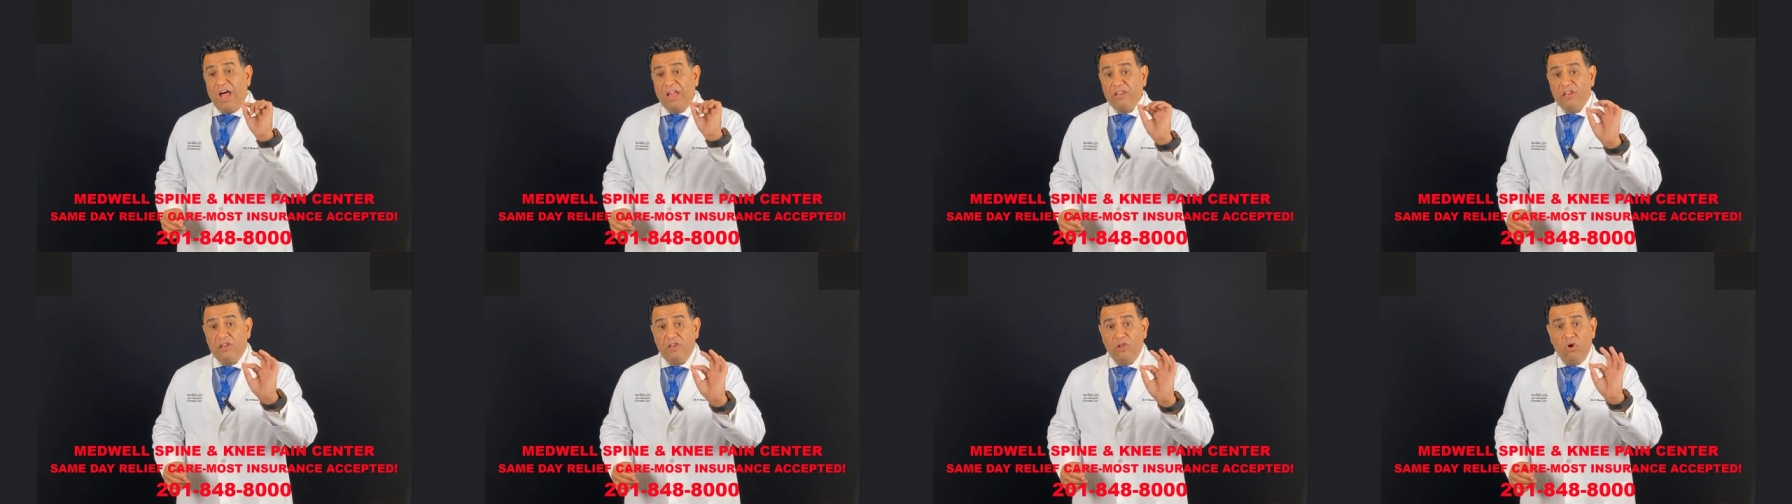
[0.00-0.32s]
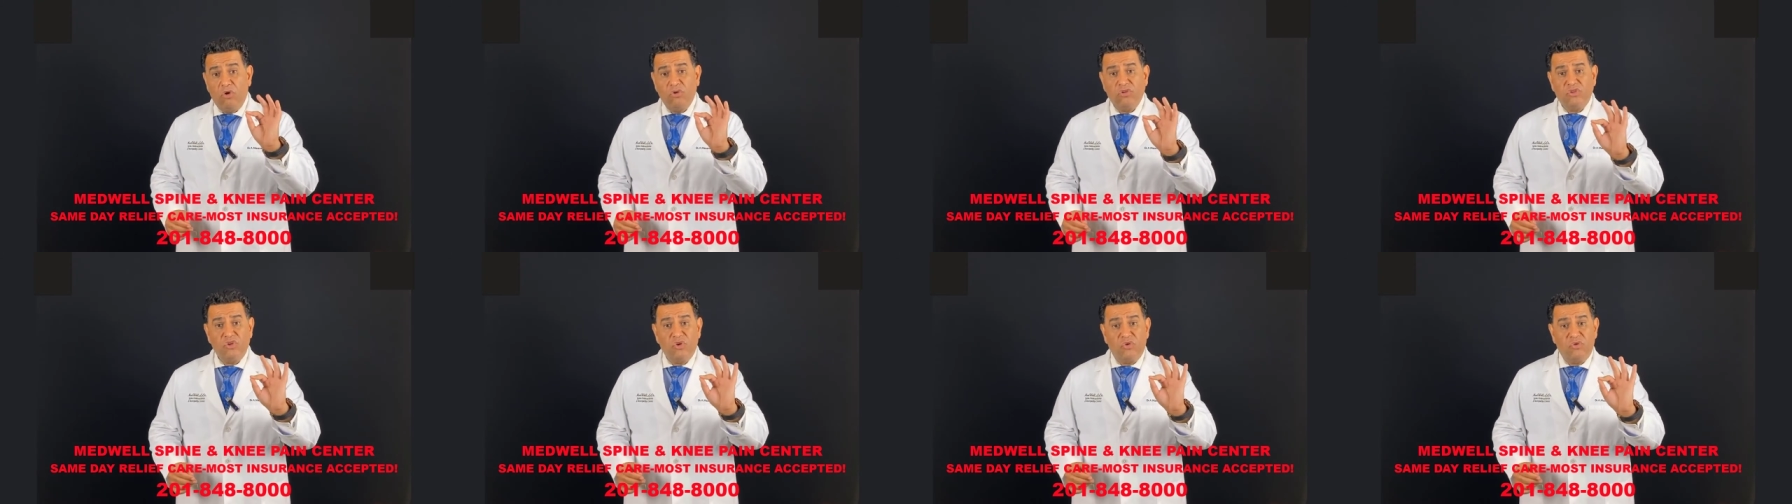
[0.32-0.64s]

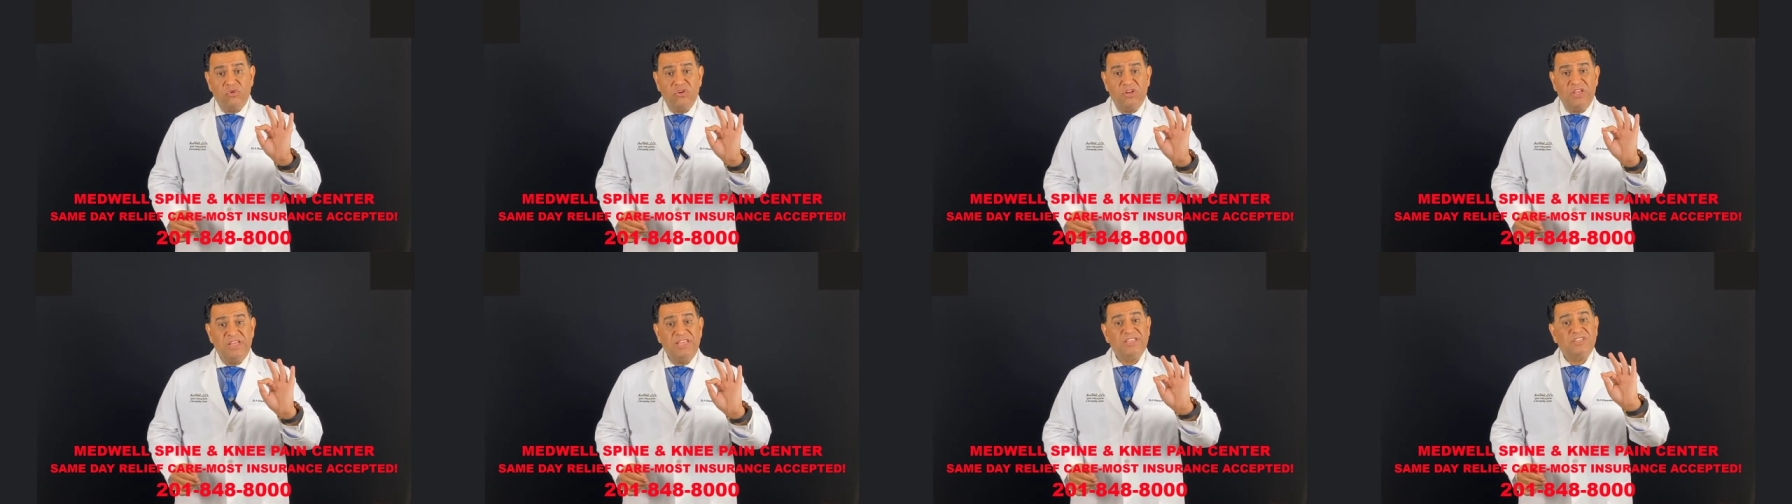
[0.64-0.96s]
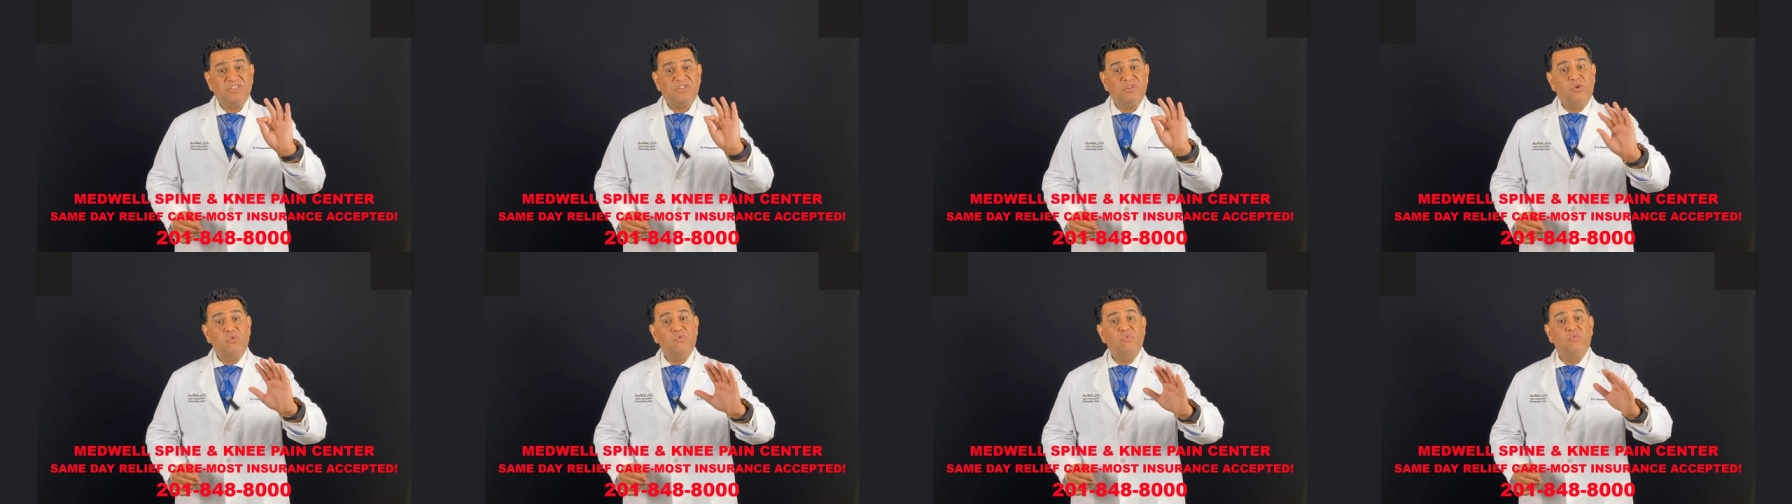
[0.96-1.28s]
unload your knee
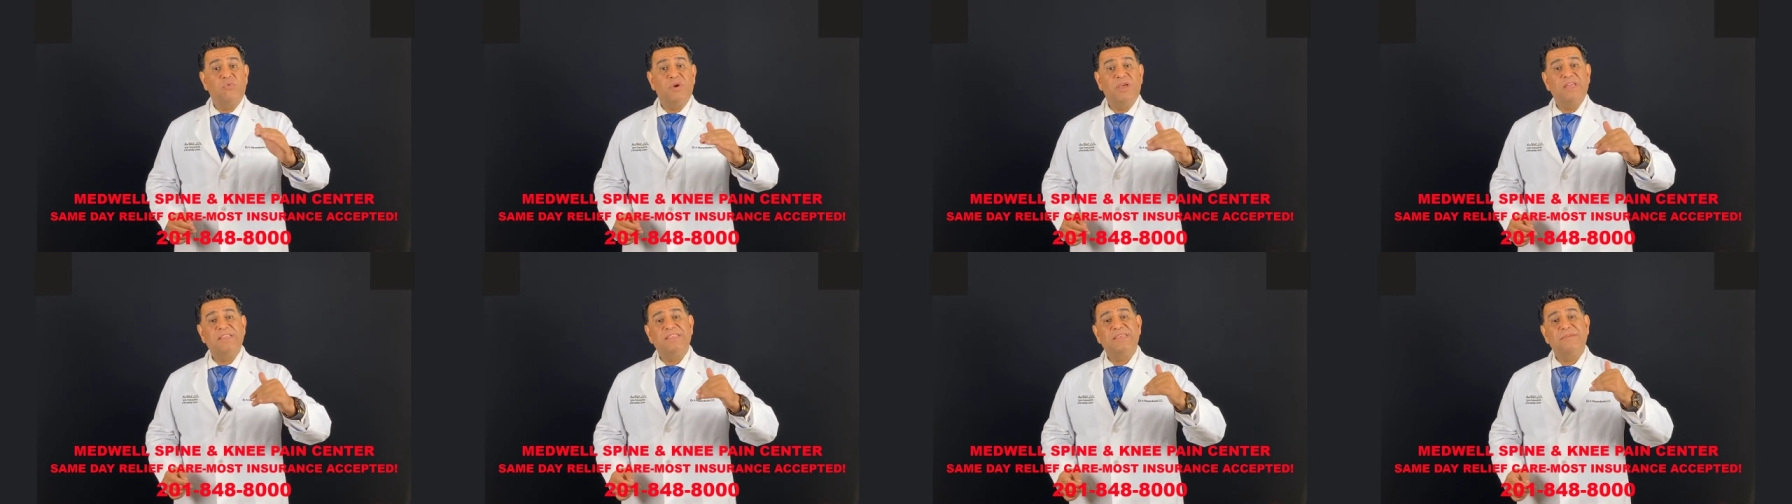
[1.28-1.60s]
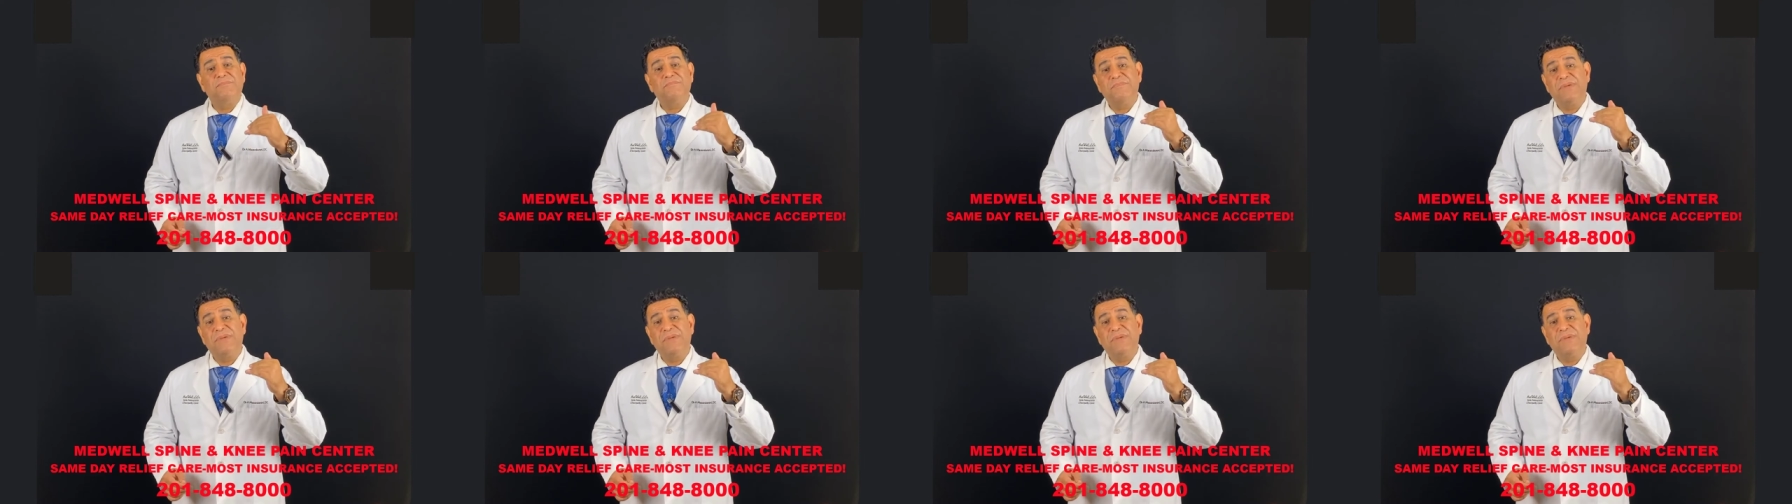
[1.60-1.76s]
so when the